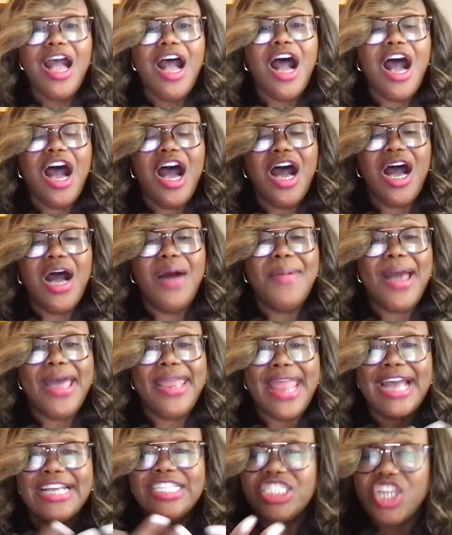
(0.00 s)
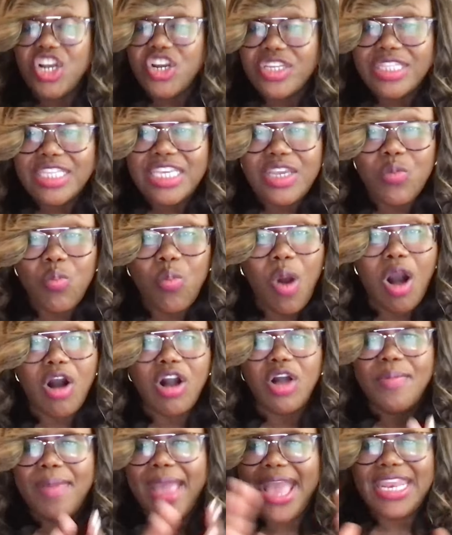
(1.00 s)
Um, and I certainly
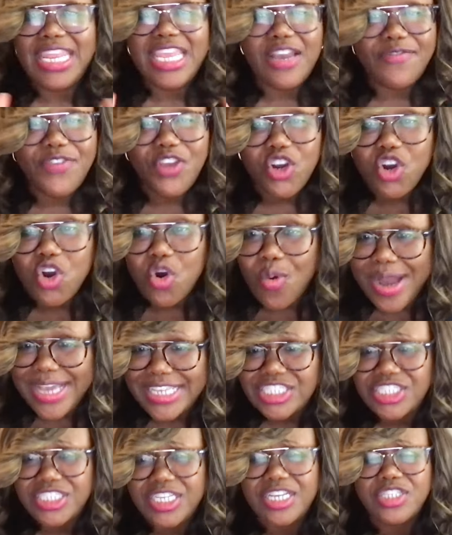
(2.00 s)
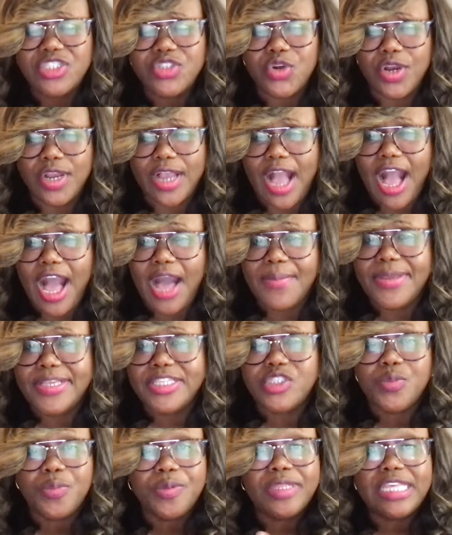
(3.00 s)
welcome any of your questions or
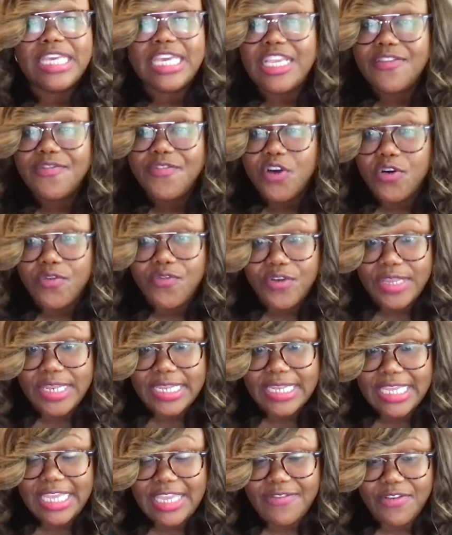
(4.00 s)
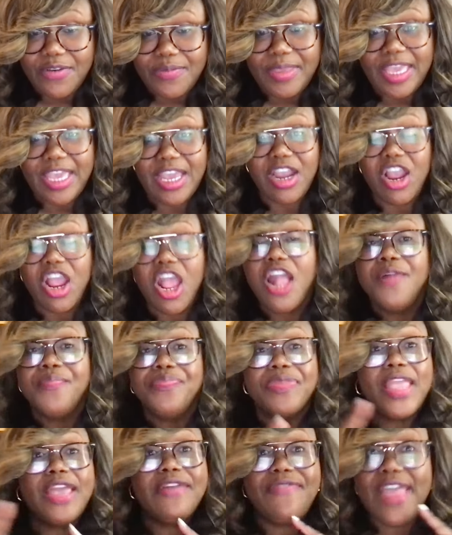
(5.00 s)
comments. Please feel free to leave them here.
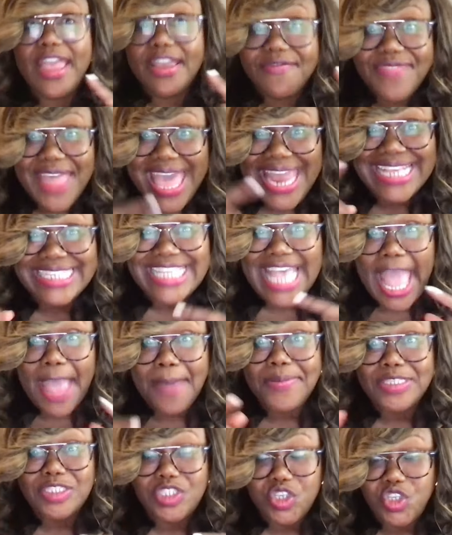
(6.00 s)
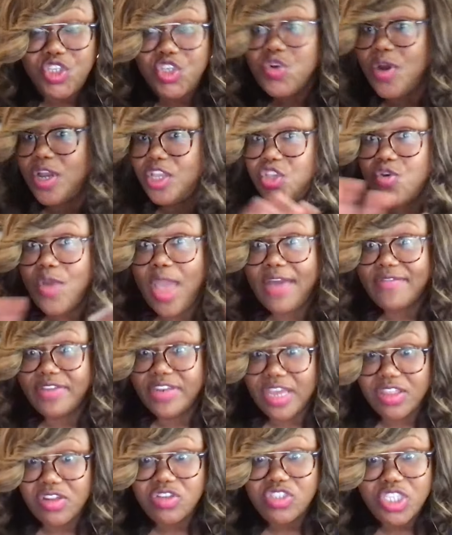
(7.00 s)
If, if that has happened to you and you have
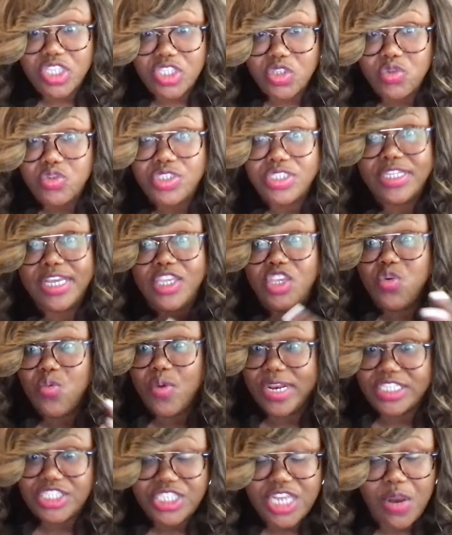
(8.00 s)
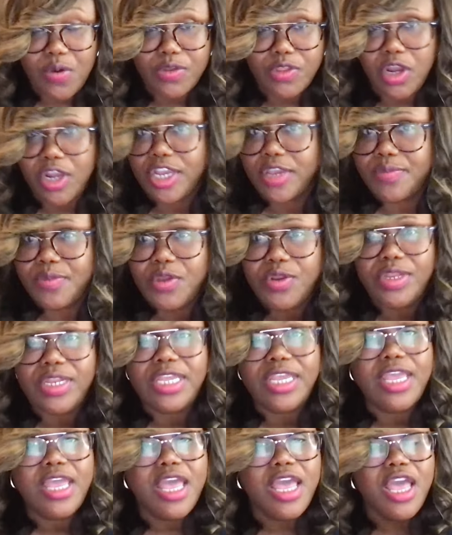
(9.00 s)
another solution that you want to share with our
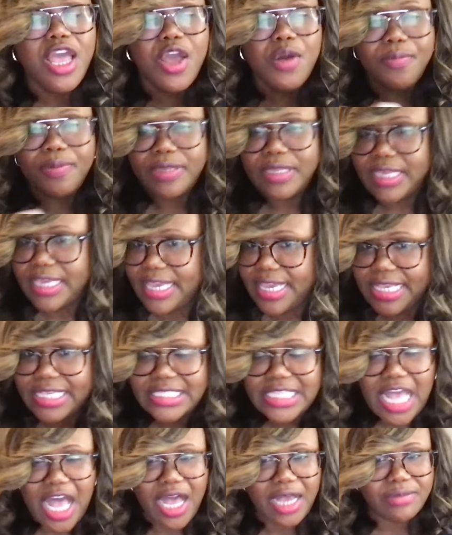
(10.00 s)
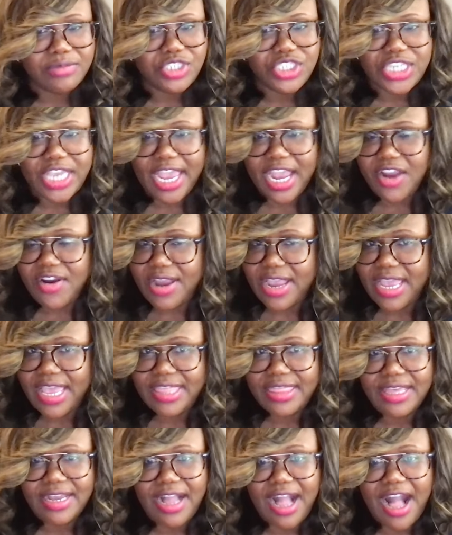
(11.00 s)
community, please um, share it
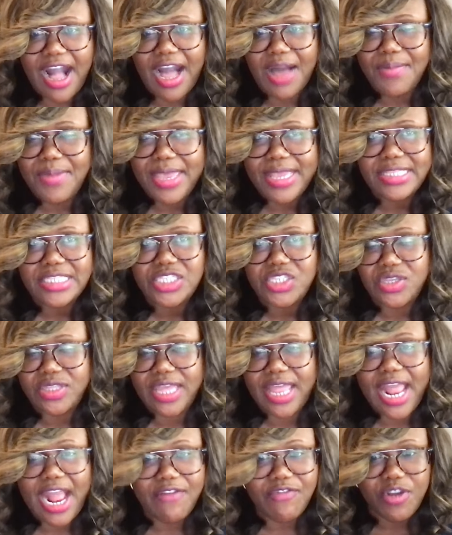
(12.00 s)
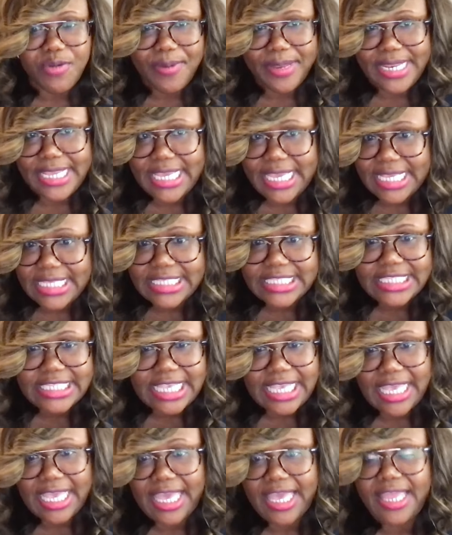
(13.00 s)
in the comments so that everybody can
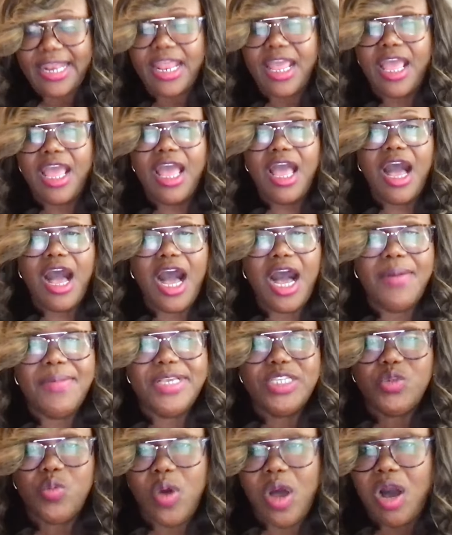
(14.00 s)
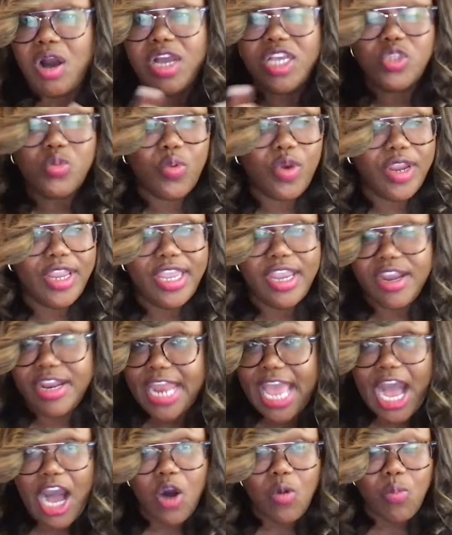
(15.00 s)
see it um, as well, because we're here
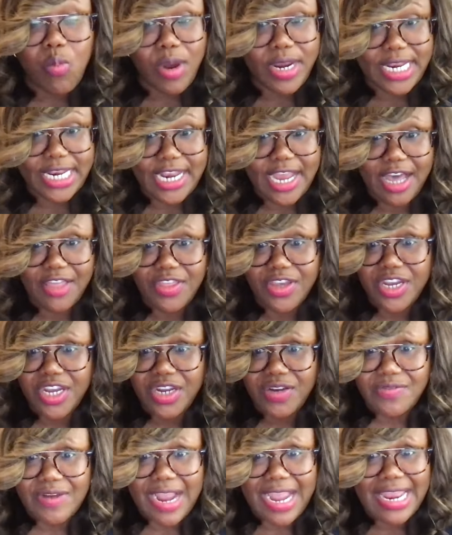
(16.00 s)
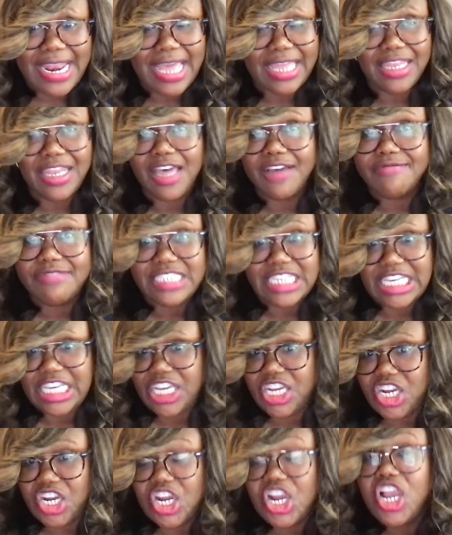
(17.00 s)
to help one another, right? I'd love to
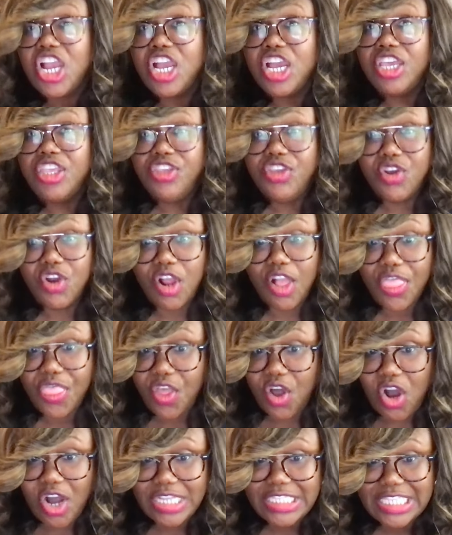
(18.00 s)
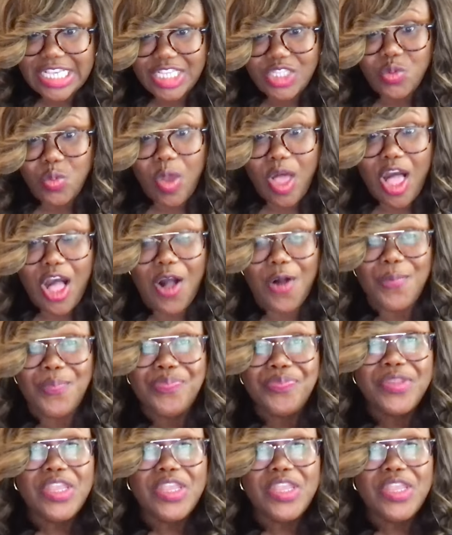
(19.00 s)
hear your thoughts as well.